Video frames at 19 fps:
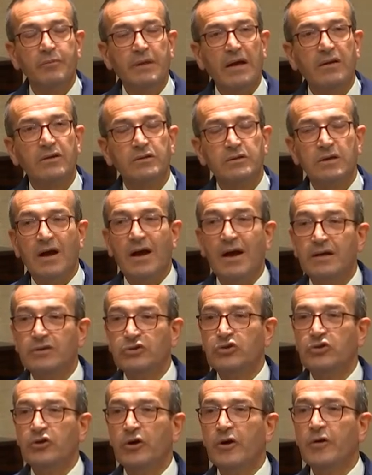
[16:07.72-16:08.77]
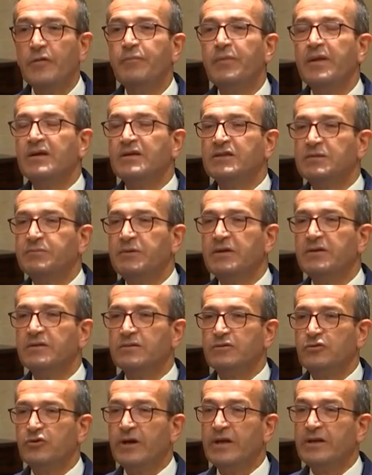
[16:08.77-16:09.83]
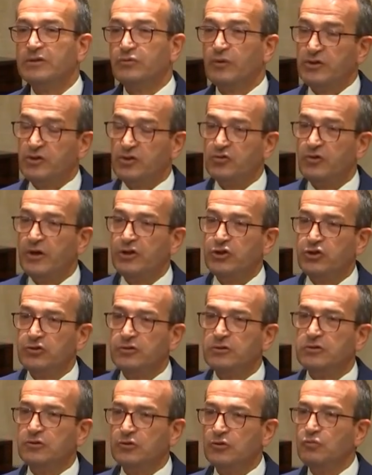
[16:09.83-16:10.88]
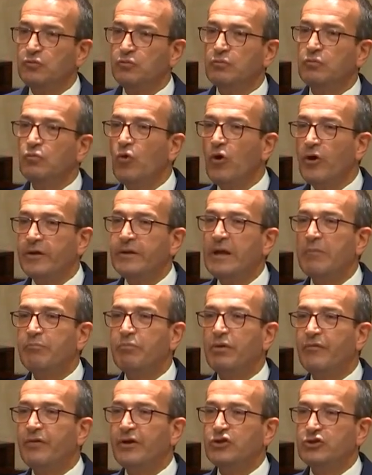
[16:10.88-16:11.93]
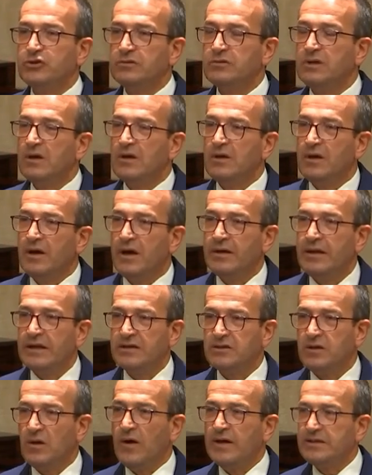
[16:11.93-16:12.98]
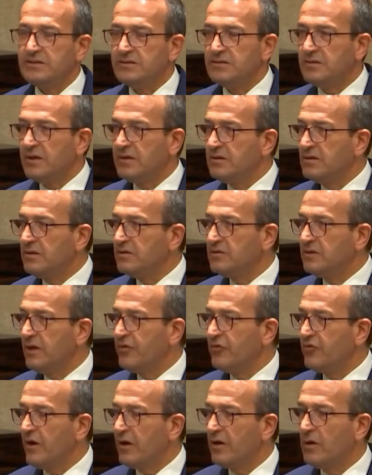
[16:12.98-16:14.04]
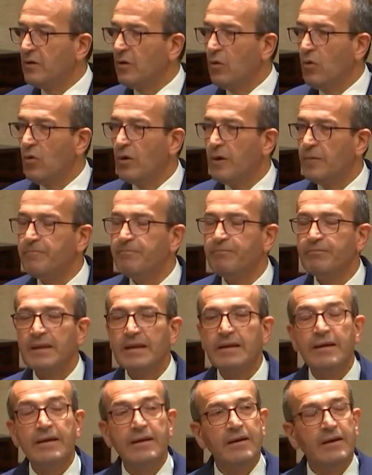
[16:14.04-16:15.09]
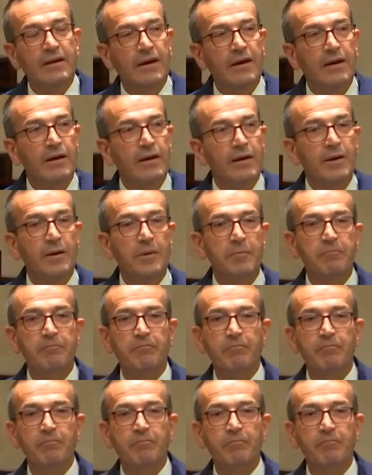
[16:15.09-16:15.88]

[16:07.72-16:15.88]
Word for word: that RTO, submit it to get his registration to work in that profession, and that's licensed under South Australian law. Uh,